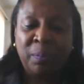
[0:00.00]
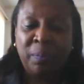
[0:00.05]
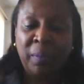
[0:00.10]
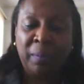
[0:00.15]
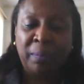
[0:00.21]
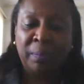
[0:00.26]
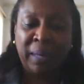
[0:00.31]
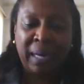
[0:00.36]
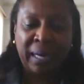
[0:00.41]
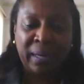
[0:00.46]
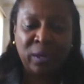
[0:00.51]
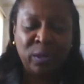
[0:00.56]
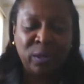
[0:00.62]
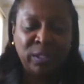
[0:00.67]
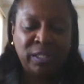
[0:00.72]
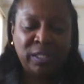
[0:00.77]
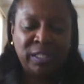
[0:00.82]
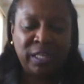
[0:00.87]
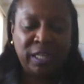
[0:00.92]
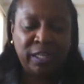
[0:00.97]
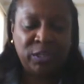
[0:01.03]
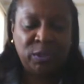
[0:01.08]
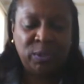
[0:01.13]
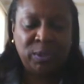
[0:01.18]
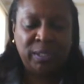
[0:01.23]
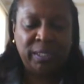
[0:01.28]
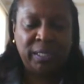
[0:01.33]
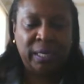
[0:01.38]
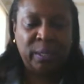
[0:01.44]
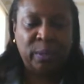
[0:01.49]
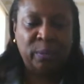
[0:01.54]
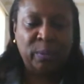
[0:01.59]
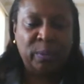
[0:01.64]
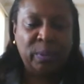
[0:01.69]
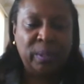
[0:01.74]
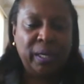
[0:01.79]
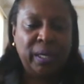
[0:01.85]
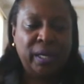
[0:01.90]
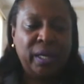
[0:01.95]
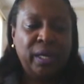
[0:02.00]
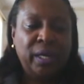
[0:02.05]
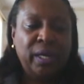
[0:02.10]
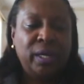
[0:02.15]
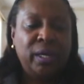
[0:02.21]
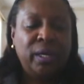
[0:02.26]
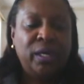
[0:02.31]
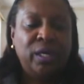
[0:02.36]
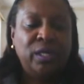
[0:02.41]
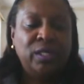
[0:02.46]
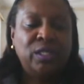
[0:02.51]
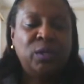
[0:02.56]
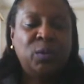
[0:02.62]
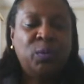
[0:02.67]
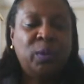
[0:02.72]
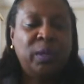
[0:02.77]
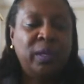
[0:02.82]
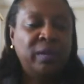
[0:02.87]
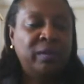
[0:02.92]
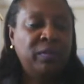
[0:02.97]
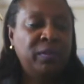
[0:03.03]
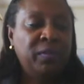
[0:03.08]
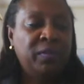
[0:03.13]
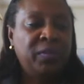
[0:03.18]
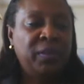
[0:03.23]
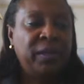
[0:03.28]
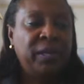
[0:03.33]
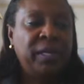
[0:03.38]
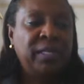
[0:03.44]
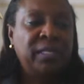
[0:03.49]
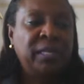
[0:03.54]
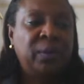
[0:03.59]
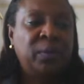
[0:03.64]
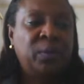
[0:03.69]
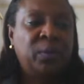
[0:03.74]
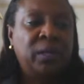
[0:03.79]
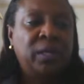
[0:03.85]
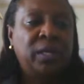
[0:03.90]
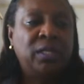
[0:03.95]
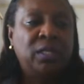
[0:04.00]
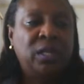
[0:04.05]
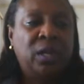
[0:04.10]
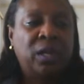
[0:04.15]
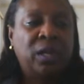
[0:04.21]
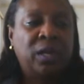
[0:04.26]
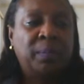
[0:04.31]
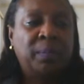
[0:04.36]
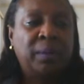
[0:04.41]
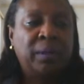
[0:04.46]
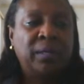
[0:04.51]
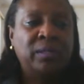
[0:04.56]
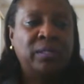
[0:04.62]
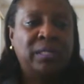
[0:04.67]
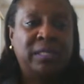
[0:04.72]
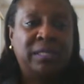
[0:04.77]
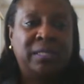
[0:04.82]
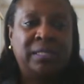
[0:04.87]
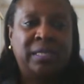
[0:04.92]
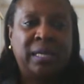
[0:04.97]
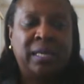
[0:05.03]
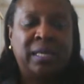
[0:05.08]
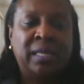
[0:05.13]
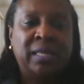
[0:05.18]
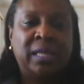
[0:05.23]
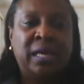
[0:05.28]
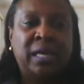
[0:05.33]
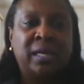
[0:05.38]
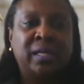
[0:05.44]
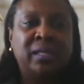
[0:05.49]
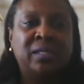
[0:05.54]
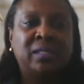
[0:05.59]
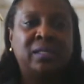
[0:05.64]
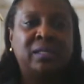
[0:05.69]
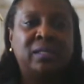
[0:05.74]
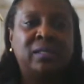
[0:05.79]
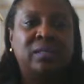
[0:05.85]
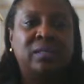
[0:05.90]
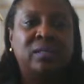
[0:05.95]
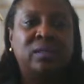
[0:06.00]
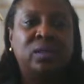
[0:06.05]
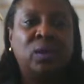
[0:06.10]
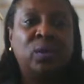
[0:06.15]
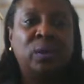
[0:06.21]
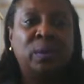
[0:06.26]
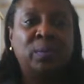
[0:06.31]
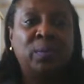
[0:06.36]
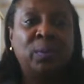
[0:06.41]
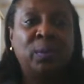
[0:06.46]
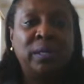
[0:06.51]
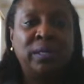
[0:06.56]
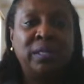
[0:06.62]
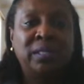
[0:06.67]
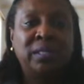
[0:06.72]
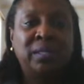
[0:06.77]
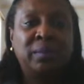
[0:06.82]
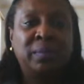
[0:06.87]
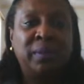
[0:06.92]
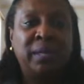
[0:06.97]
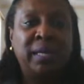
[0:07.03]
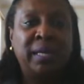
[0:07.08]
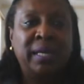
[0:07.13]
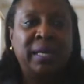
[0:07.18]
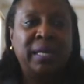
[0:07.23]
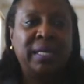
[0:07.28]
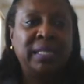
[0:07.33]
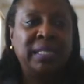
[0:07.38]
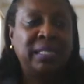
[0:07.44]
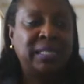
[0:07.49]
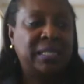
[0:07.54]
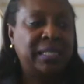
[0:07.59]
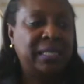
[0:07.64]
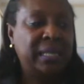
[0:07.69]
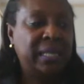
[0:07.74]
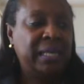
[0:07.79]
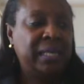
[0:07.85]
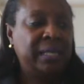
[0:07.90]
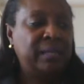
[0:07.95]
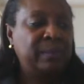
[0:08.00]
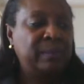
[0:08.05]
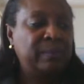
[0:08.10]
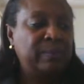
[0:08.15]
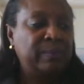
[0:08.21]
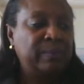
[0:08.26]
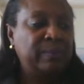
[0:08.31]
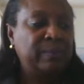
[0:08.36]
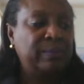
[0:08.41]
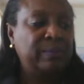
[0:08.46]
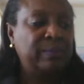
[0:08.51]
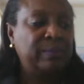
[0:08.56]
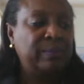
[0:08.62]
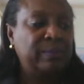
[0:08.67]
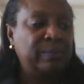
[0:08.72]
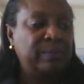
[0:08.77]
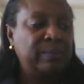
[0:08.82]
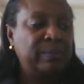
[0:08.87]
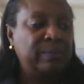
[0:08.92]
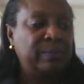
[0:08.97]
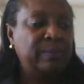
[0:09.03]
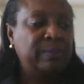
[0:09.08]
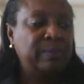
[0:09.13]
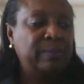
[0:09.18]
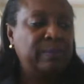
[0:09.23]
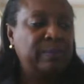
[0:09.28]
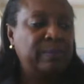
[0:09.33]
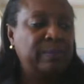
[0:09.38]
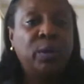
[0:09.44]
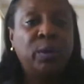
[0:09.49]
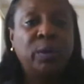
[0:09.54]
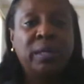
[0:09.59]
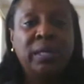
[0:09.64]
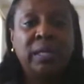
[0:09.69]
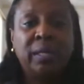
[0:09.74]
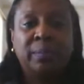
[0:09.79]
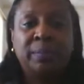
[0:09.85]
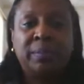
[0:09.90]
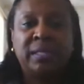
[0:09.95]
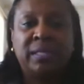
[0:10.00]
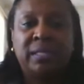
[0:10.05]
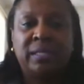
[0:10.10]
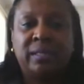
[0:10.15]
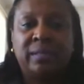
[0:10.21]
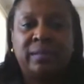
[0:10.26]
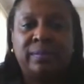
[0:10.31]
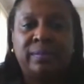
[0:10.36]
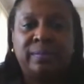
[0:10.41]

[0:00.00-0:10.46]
I'm back on schedule now. So one of the things I want to talk about today that is so important to me, it's the Eucalyptus